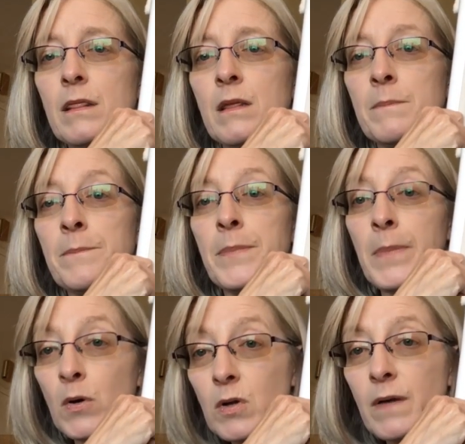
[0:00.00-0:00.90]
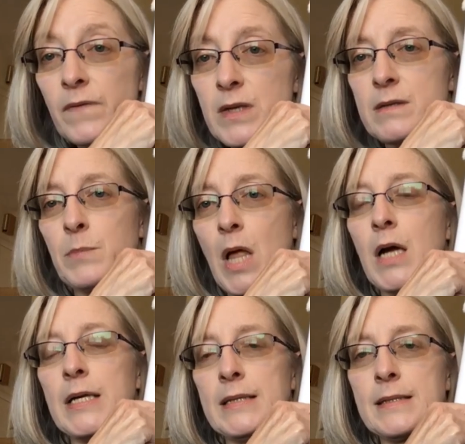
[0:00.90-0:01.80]
the bulk of this
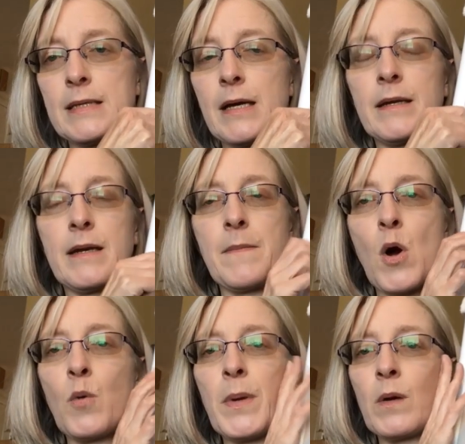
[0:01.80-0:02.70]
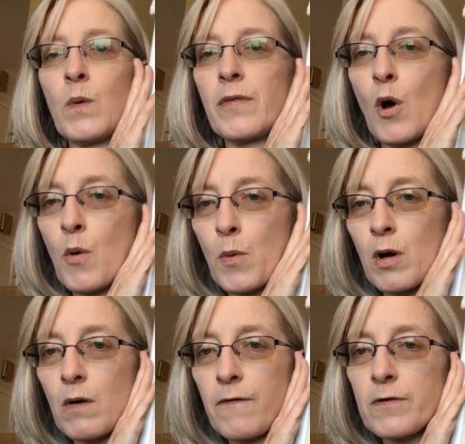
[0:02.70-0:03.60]
block is done, and I'm hoping with
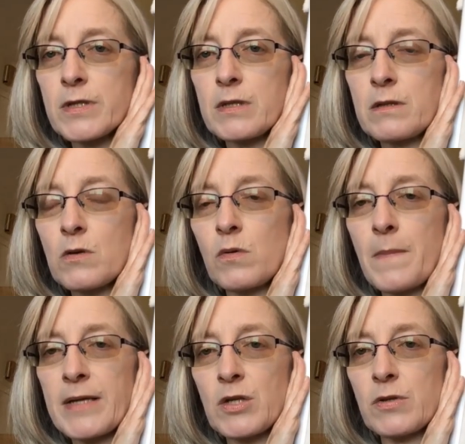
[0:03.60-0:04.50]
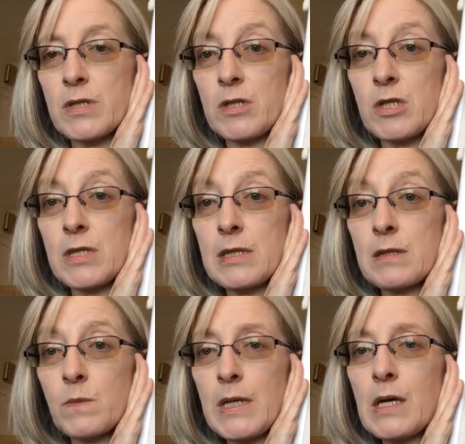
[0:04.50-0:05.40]
homework for School of Magical Stitches
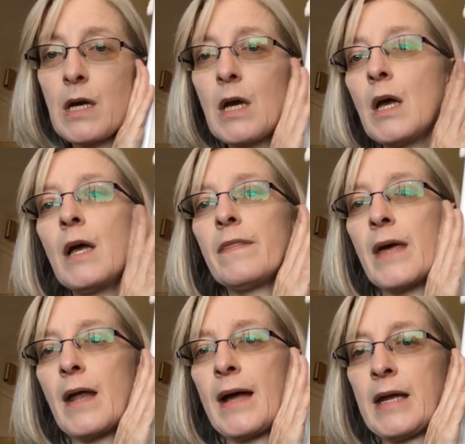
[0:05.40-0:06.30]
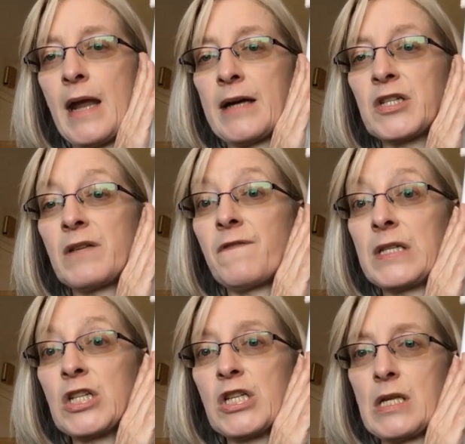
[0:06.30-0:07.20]
this week that I can actually
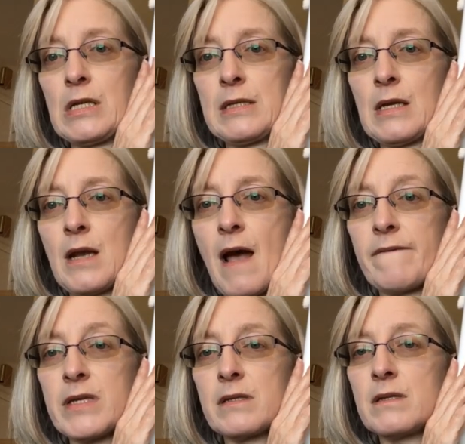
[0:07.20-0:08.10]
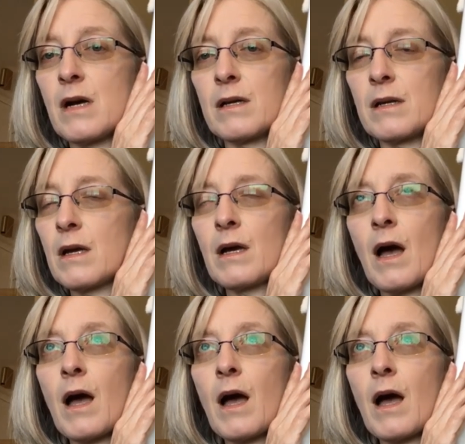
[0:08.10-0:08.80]
finish this and have this done,